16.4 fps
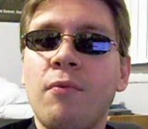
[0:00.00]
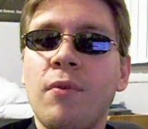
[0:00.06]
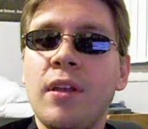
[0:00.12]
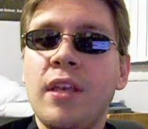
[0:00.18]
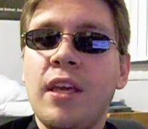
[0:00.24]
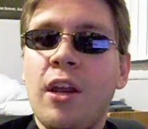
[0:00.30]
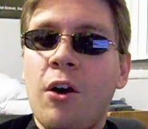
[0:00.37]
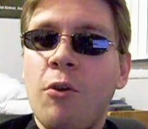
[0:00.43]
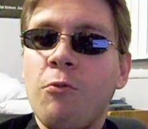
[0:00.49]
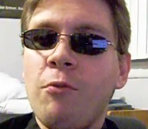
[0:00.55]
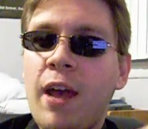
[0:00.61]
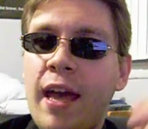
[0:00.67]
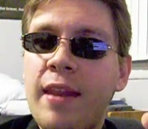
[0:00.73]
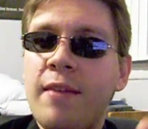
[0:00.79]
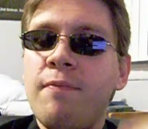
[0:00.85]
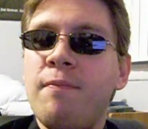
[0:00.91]

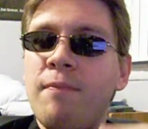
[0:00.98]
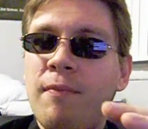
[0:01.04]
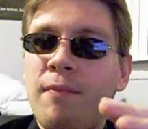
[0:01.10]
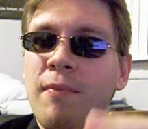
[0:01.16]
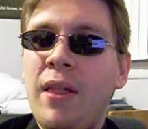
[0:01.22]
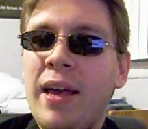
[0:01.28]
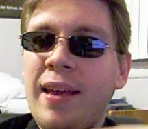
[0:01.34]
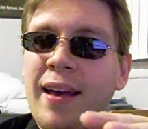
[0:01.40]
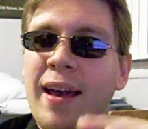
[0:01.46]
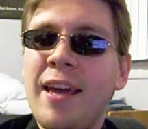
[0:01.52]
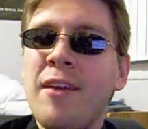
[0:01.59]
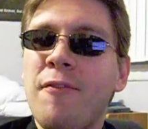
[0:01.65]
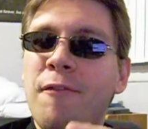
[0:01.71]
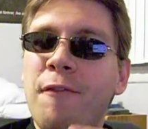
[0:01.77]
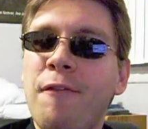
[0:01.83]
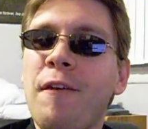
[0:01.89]
red like kind
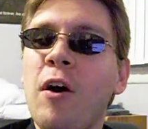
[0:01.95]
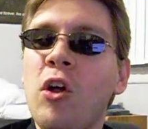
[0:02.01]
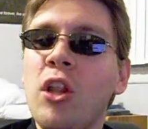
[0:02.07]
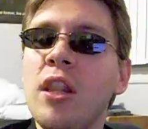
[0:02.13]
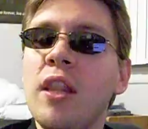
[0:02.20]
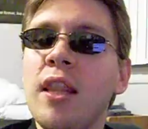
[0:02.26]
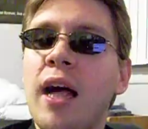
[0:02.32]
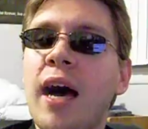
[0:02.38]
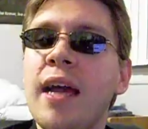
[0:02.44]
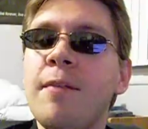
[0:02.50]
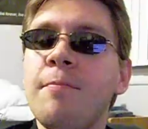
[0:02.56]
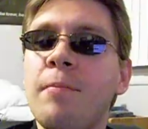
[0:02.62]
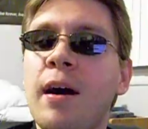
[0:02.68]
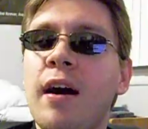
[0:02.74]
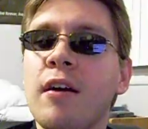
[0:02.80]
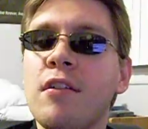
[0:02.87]
of felt line
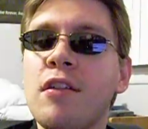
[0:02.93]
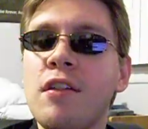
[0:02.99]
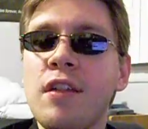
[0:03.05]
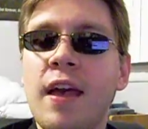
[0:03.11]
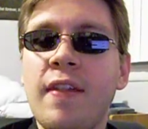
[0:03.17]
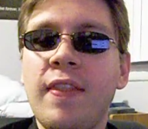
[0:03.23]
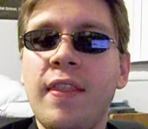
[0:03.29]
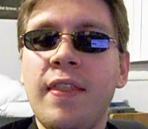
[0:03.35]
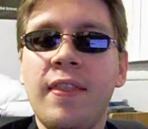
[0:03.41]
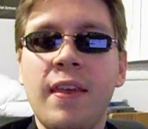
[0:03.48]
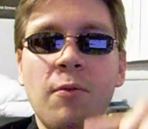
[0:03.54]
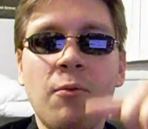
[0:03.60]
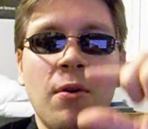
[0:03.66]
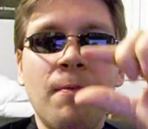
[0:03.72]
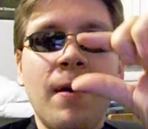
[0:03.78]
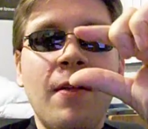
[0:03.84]
boxes, and they
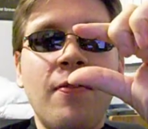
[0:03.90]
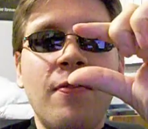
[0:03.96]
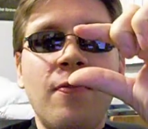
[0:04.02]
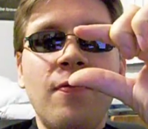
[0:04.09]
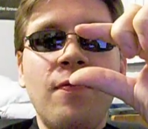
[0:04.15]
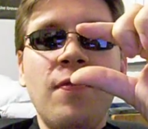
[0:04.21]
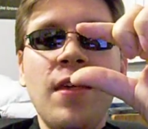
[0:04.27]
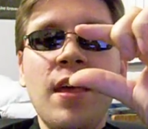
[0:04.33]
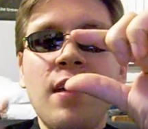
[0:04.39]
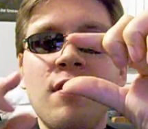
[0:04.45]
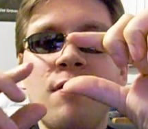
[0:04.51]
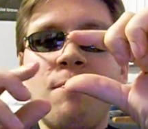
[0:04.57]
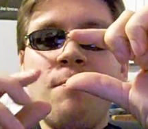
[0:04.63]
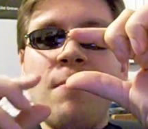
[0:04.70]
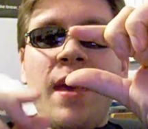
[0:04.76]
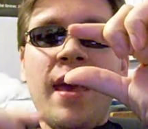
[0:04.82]
were about
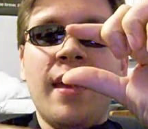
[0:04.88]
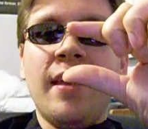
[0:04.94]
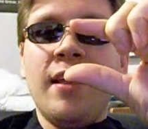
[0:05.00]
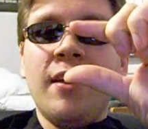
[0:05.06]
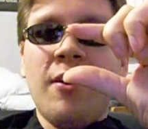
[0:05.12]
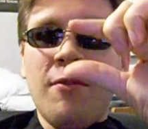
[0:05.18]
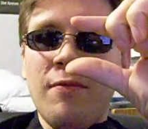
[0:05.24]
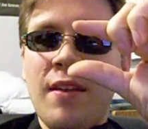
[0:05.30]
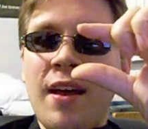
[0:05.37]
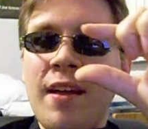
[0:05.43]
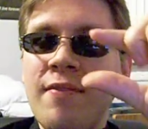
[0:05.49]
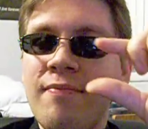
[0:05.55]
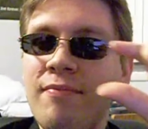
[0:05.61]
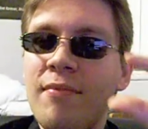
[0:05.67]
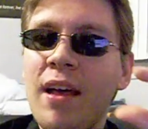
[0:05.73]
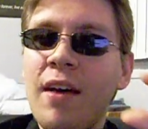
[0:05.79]
this big,
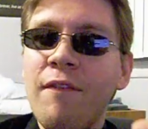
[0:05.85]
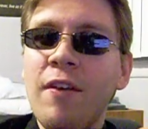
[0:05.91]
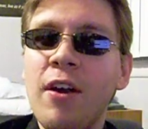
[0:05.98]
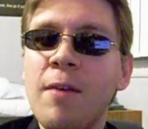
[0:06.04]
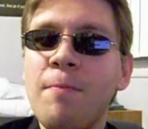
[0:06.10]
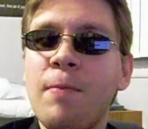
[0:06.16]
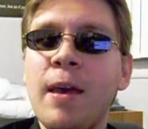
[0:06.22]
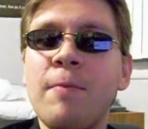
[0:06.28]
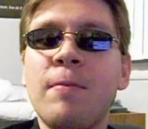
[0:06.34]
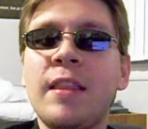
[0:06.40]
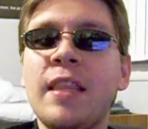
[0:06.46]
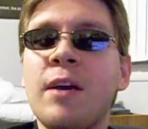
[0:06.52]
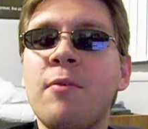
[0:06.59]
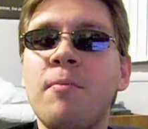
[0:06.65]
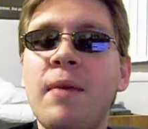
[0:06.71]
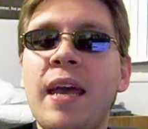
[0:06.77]
not very big, but
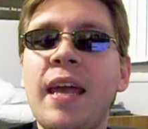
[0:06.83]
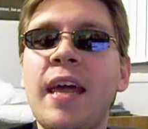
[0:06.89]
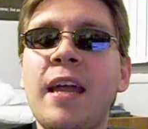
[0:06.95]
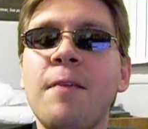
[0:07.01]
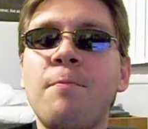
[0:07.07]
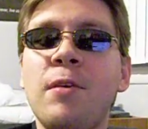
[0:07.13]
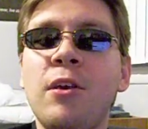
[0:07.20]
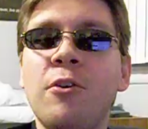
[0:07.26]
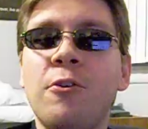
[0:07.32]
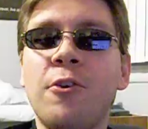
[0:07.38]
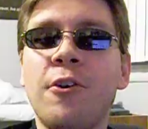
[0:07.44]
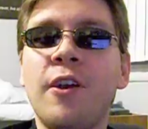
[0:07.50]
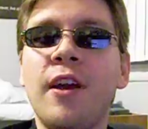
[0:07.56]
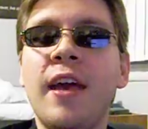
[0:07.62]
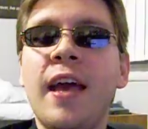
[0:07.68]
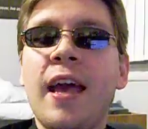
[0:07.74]
they were made out of
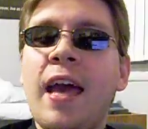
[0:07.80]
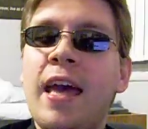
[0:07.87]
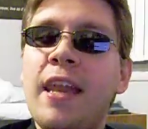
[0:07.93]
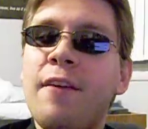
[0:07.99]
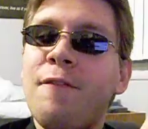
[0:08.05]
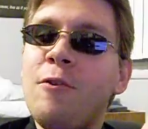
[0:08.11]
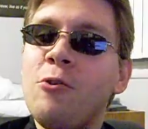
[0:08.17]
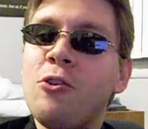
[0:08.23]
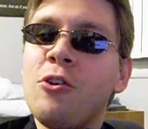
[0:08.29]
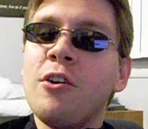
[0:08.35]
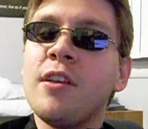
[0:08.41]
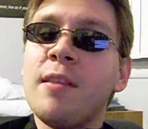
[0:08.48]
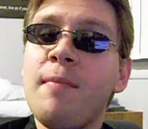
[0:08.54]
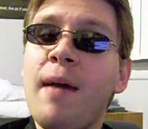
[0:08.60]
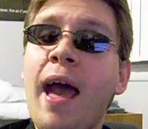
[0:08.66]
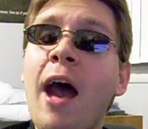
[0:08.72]
pewter. And if you
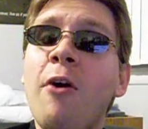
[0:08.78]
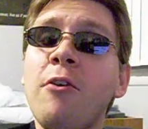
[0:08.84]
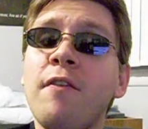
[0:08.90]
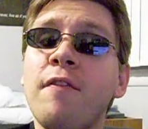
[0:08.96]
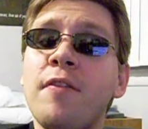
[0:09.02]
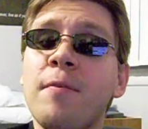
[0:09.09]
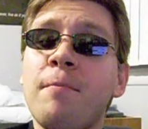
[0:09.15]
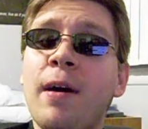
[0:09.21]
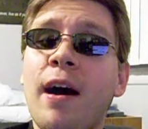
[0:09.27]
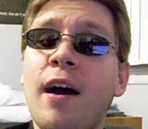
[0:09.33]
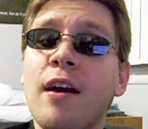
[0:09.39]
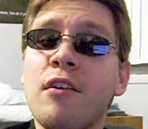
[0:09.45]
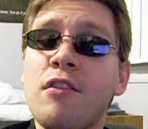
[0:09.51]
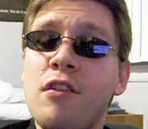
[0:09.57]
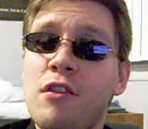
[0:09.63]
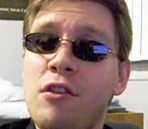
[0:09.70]
took them out of the
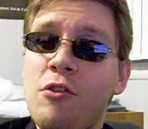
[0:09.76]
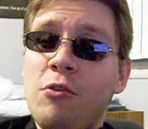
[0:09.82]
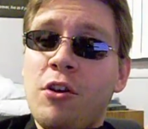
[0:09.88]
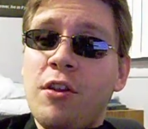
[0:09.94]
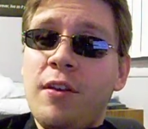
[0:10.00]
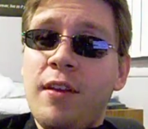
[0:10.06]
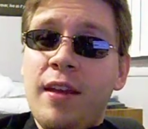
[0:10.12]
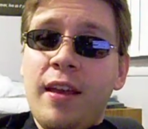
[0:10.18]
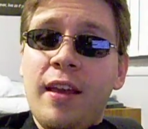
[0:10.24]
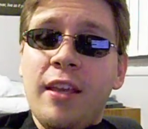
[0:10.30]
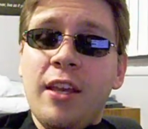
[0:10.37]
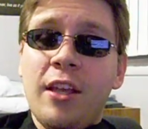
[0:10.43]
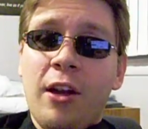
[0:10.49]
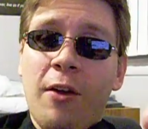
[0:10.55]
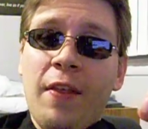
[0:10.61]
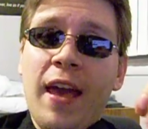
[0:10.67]
boxes, you could,
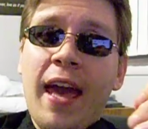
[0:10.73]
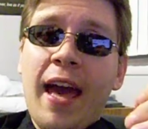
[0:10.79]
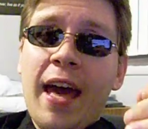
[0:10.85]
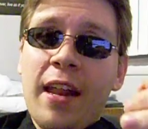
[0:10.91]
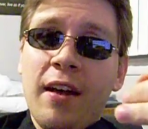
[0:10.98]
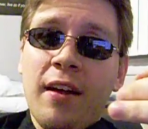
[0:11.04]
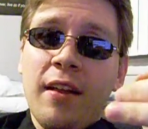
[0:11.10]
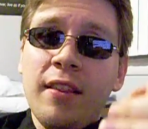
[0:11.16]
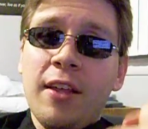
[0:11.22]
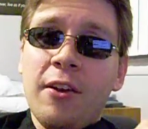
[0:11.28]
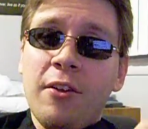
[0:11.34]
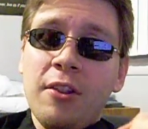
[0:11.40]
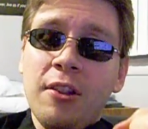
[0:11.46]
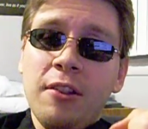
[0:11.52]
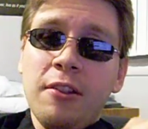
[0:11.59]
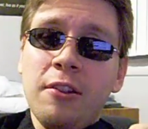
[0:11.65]
they had a
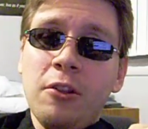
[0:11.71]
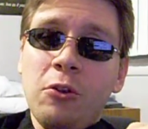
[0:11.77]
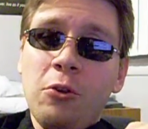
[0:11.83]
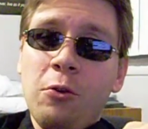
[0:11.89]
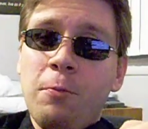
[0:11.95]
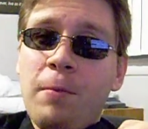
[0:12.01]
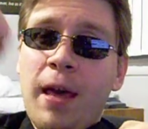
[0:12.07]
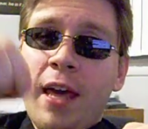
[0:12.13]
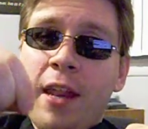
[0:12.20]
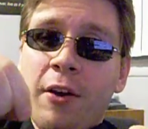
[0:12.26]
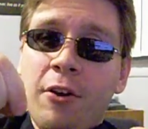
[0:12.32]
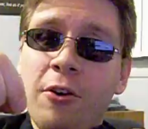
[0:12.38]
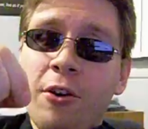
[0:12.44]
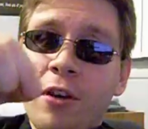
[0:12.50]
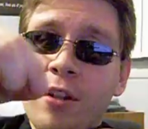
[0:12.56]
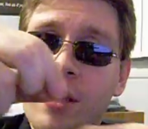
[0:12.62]
little loop and a
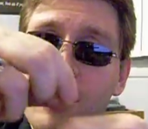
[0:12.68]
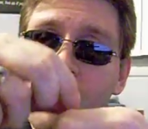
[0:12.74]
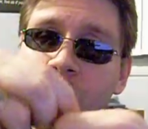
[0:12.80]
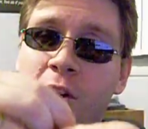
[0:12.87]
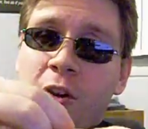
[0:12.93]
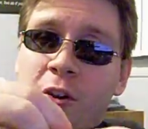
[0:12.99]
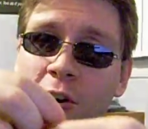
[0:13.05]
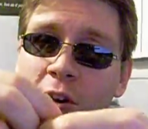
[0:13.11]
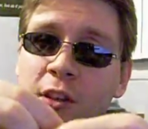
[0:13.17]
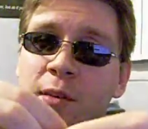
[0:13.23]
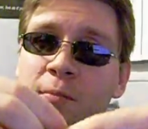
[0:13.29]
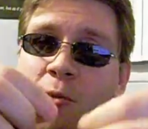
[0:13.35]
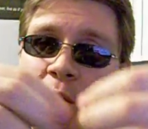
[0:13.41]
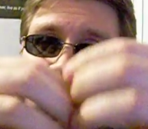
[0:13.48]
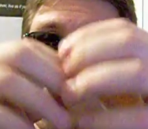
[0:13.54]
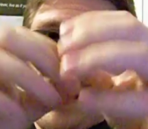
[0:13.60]
hook that you could hook
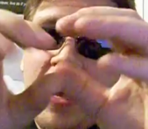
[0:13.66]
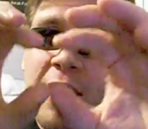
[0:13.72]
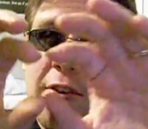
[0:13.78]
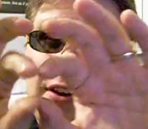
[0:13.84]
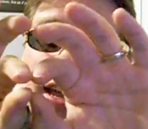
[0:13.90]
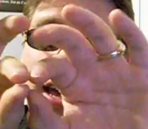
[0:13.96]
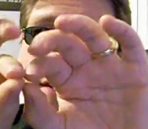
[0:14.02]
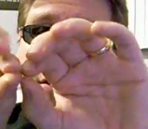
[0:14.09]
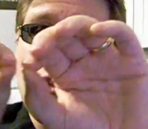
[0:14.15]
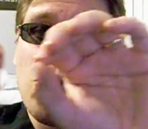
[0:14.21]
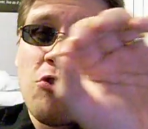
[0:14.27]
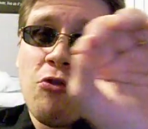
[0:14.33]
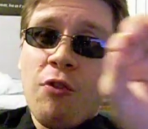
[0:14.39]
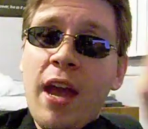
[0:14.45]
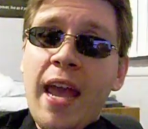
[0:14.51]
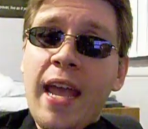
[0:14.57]
them all together and have a
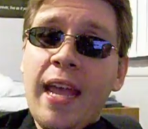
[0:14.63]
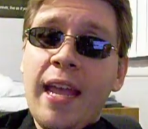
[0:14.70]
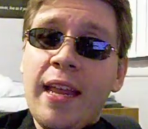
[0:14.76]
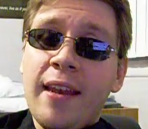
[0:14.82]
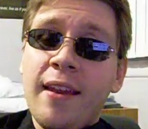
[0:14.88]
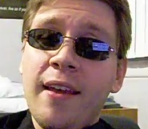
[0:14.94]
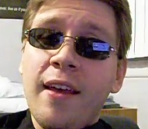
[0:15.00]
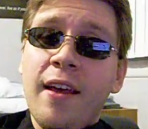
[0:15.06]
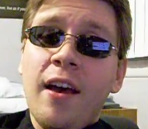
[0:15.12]
train